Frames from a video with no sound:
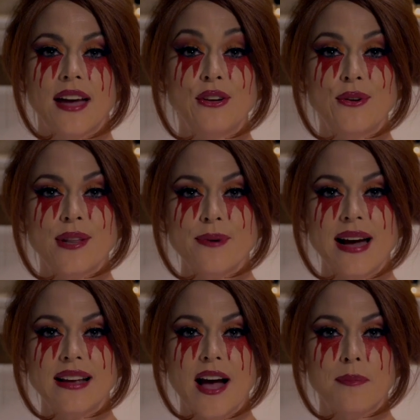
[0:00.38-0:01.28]
A
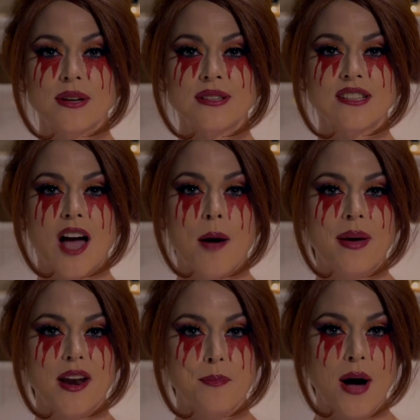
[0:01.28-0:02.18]
newlywed couple
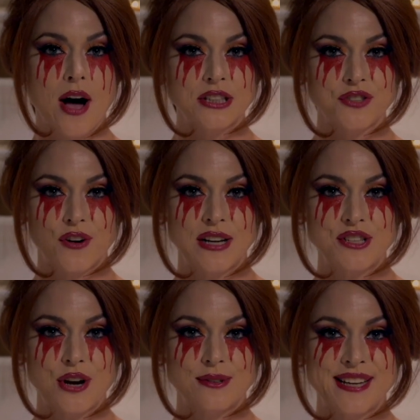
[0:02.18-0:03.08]
stop at a posh
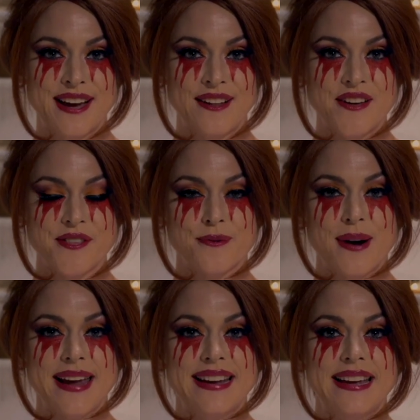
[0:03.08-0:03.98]
French hotel on their
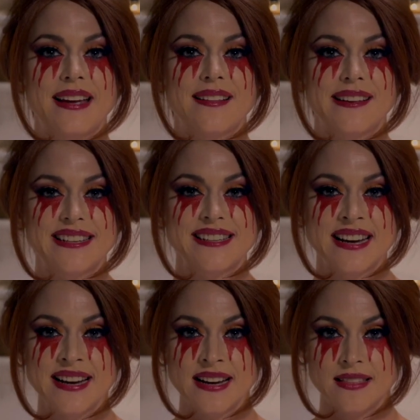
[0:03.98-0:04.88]
way to England.
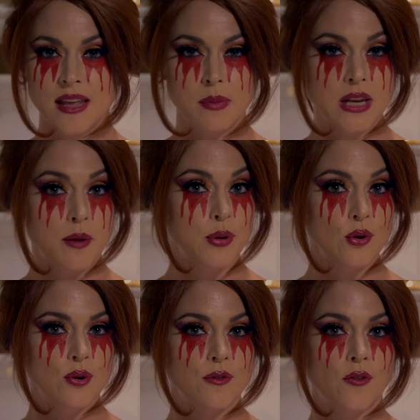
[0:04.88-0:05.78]
They meet a
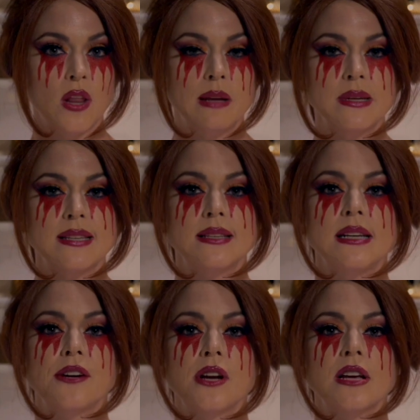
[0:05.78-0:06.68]
beautiful and
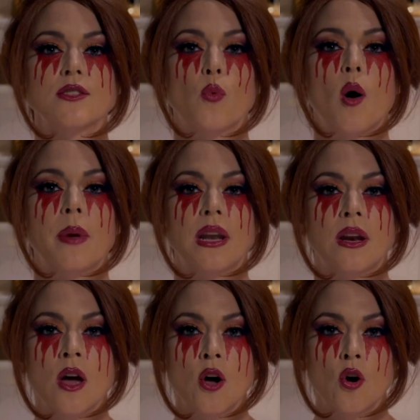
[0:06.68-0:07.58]
mysterious
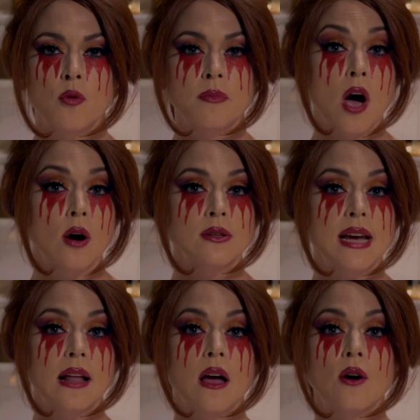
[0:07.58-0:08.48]
woman, whom the
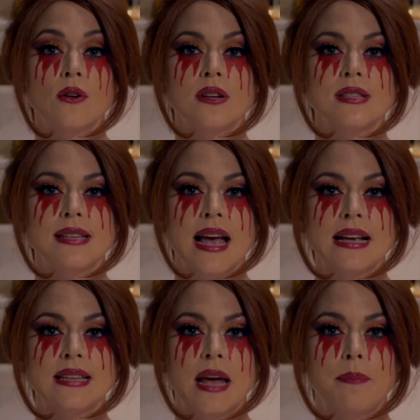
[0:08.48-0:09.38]
hotel owner
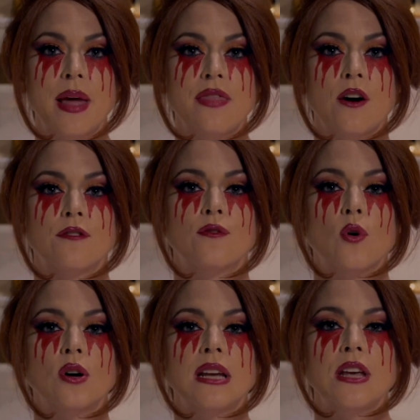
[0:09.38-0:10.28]
says had been there
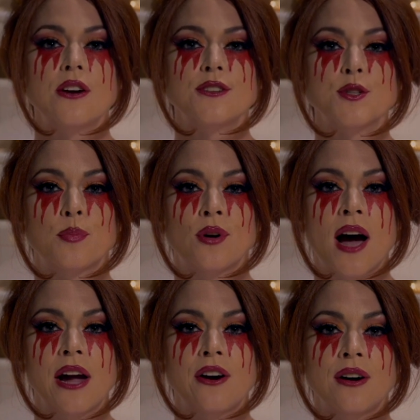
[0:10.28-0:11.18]
40 years
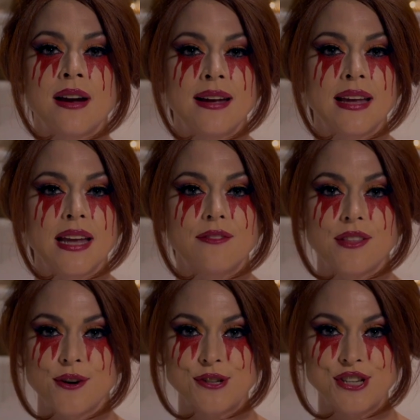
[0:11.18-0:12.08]
prior,
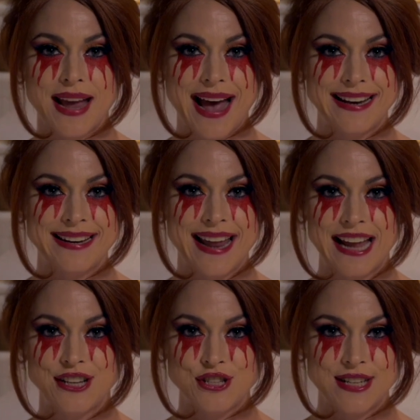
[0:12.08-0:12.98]
even though she hadn't
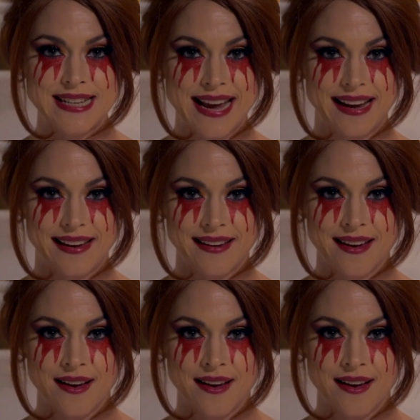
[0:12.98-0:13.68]
aged a day.